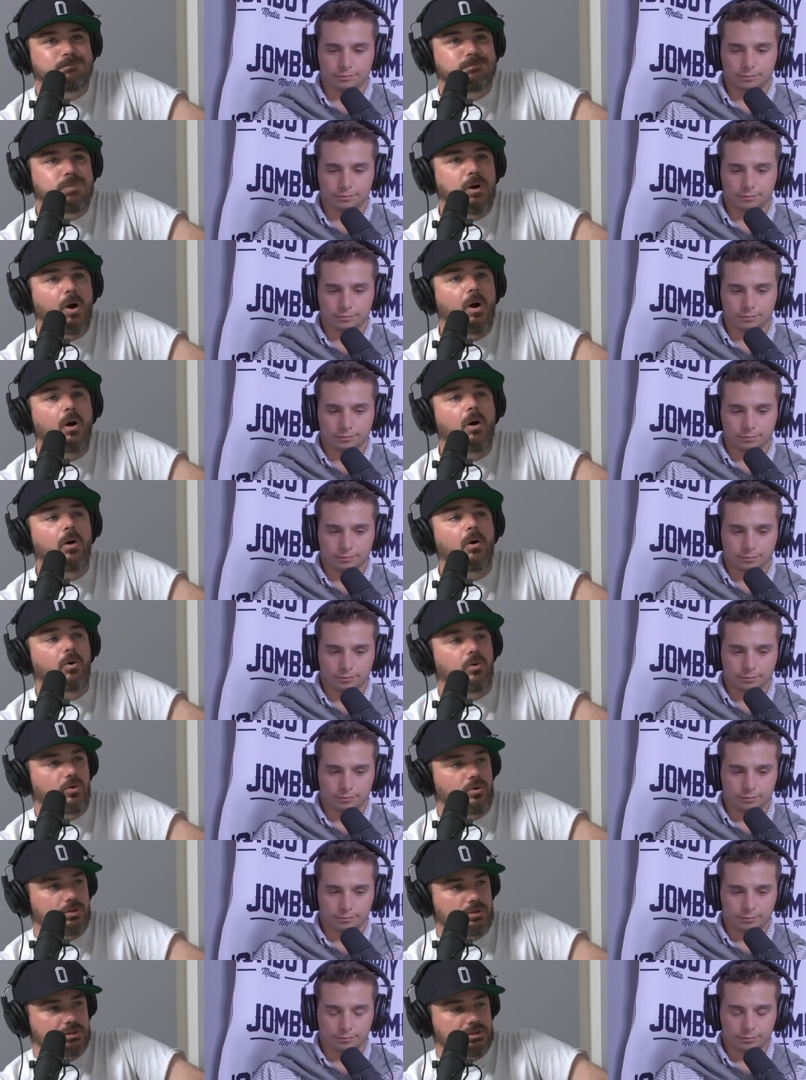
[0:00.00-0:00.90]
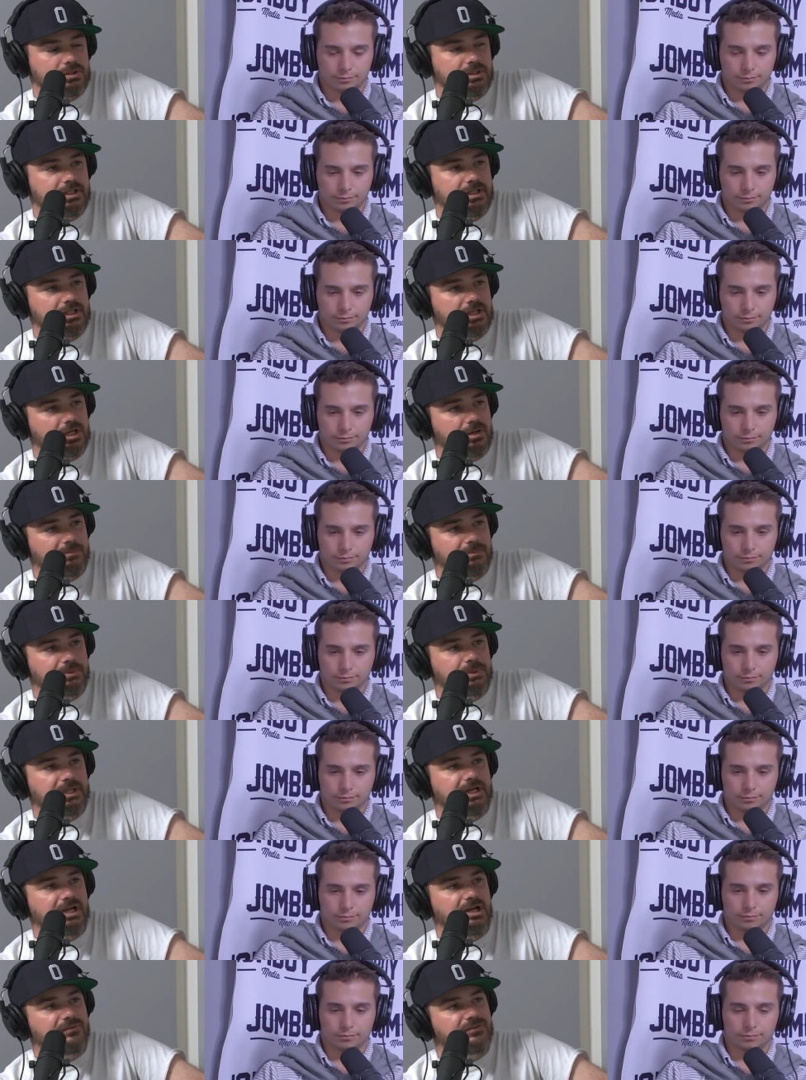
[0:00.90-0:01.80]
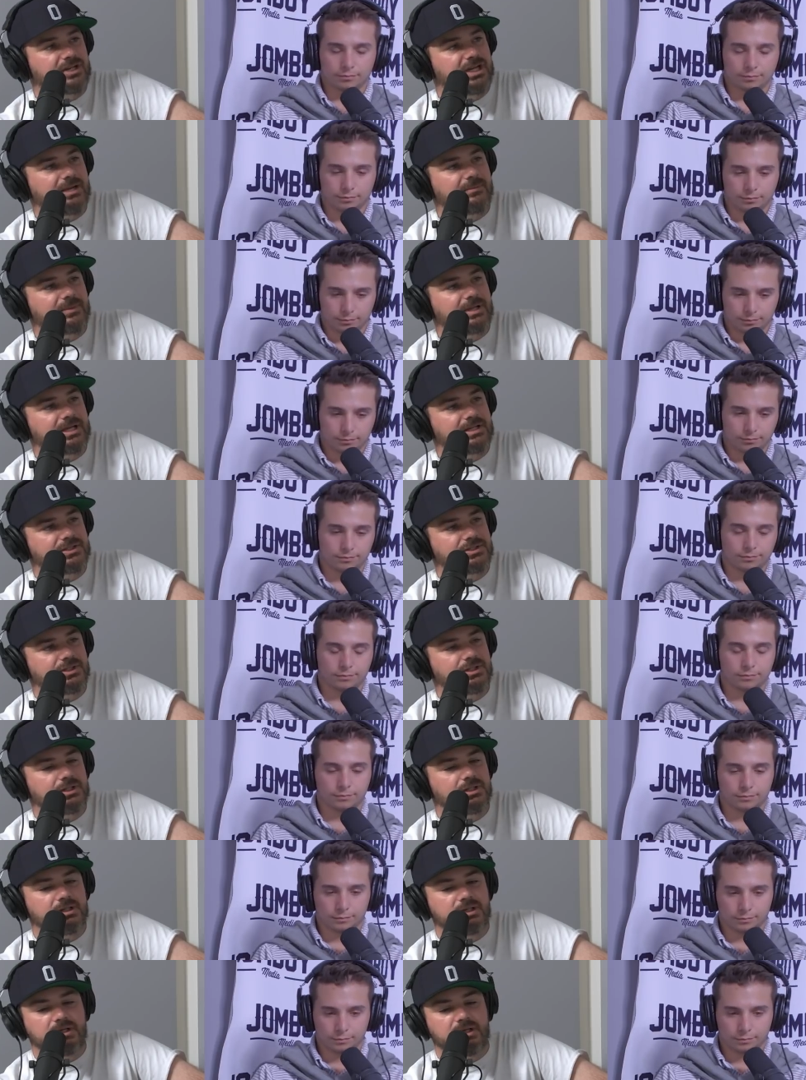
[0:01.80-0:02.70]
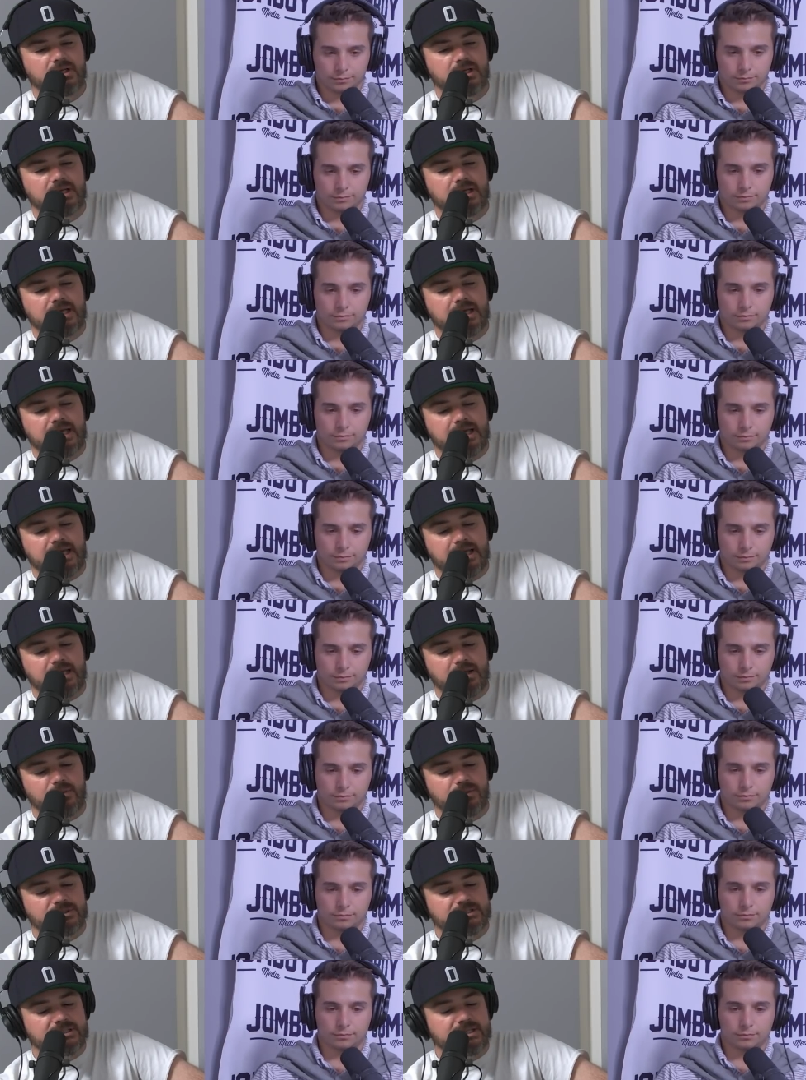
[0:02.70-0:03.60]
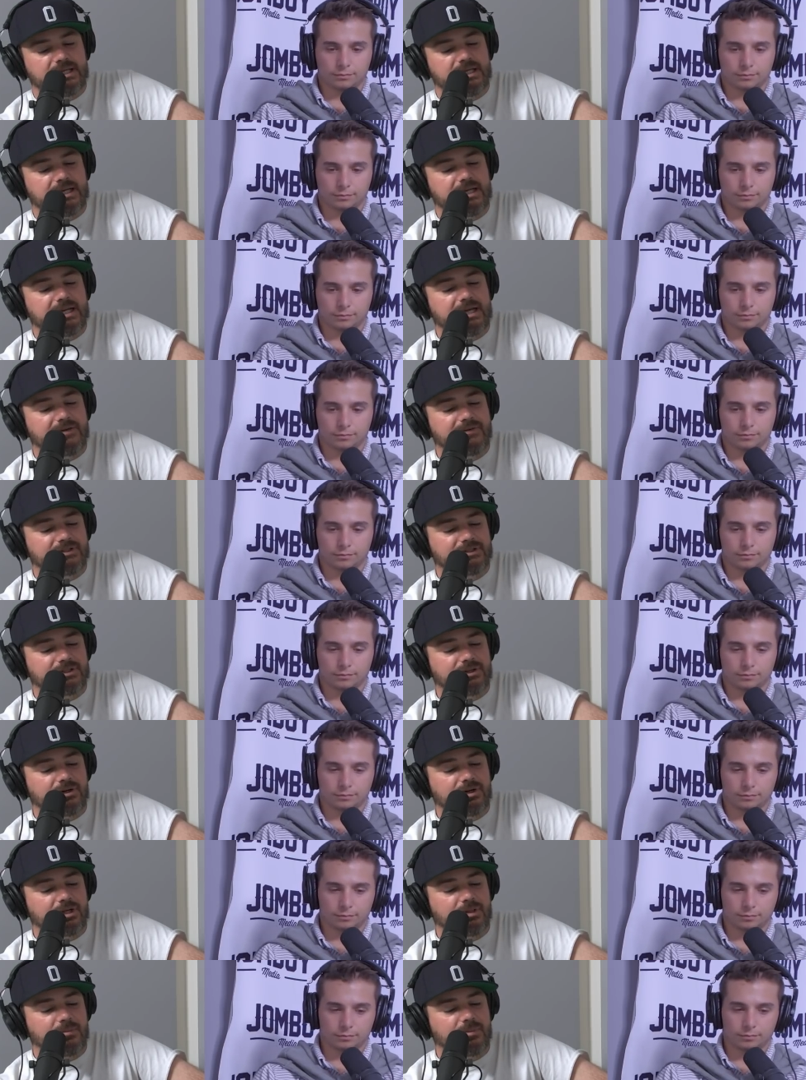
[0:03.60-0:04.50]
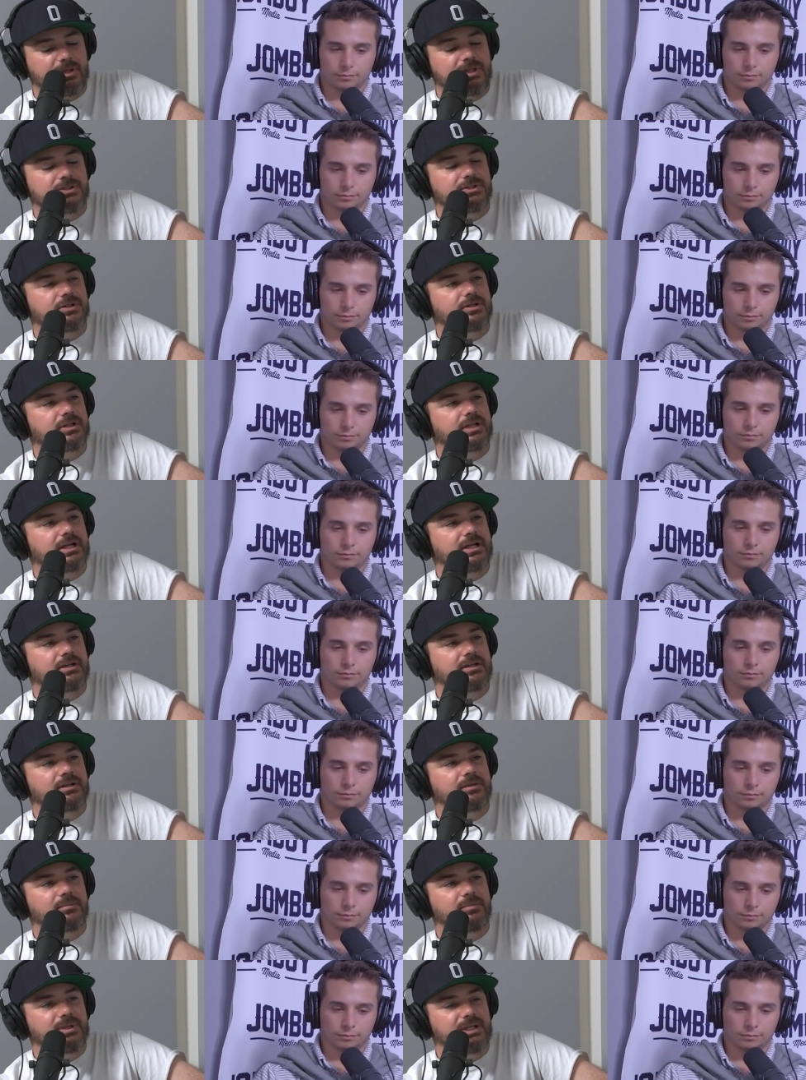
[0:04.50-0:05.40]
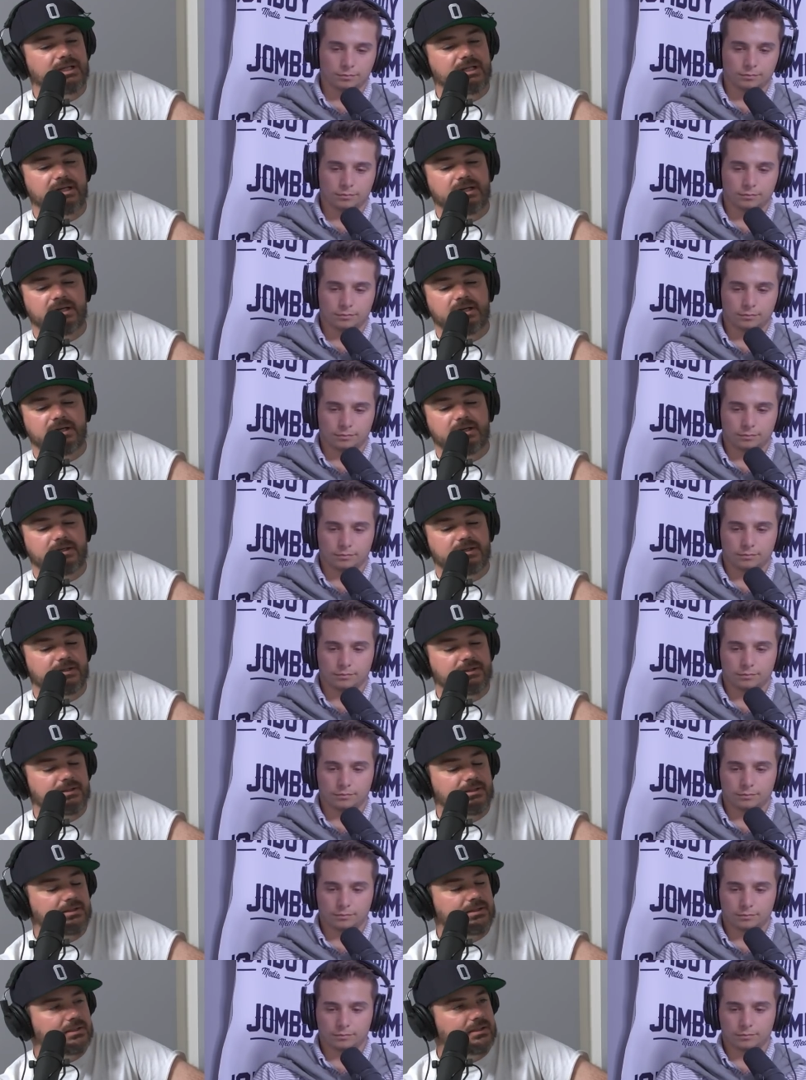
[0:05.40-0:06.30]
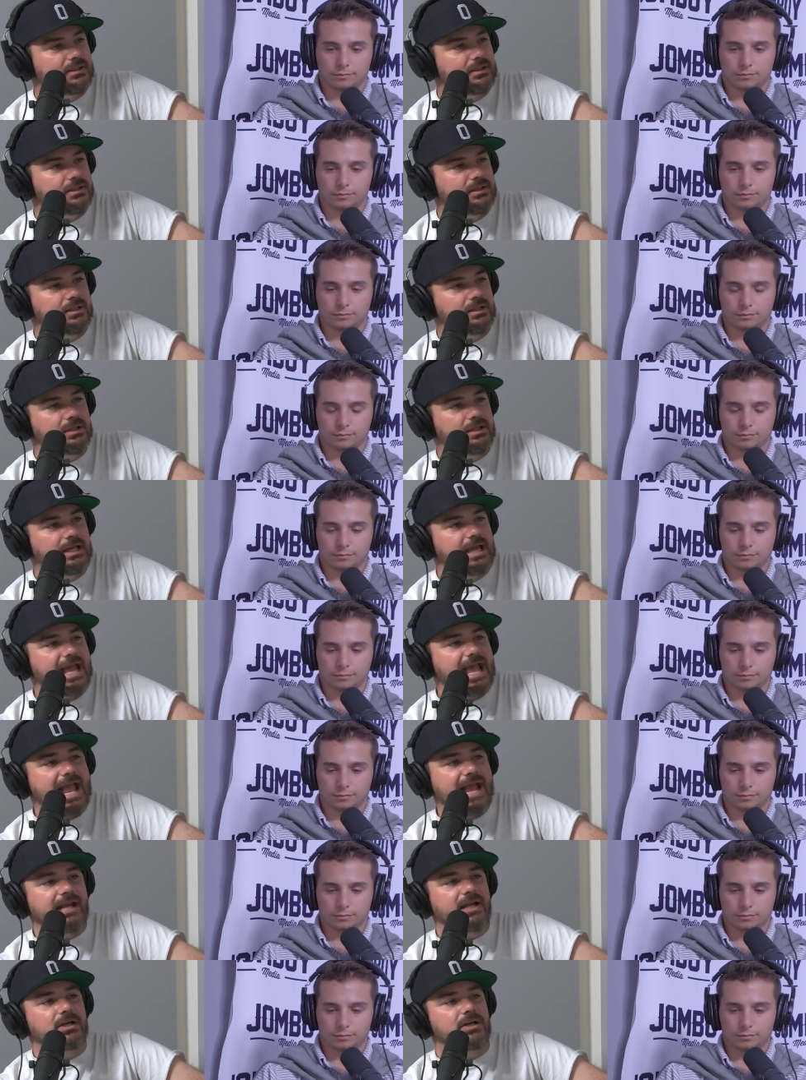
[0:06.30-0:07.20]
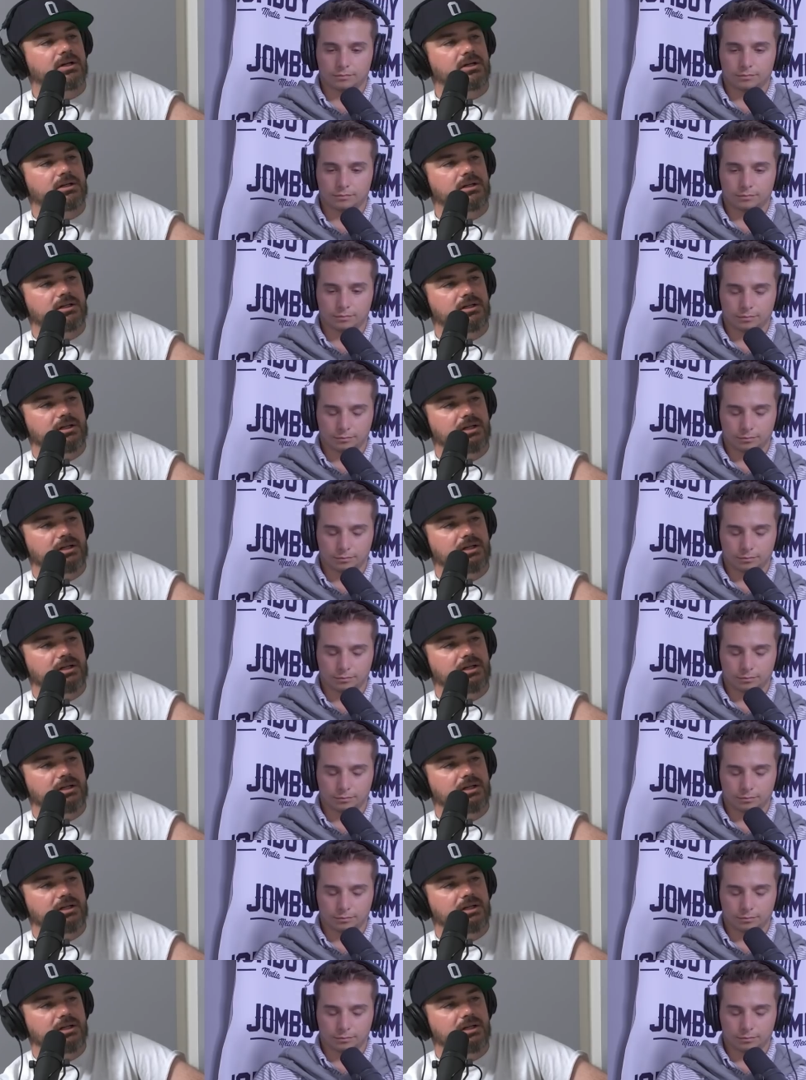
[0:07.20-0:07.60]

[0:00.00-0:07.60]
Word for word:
Speaker 1: poll come playoff time last year, and it was they didn't have a starting pitcher that could be a, a anchor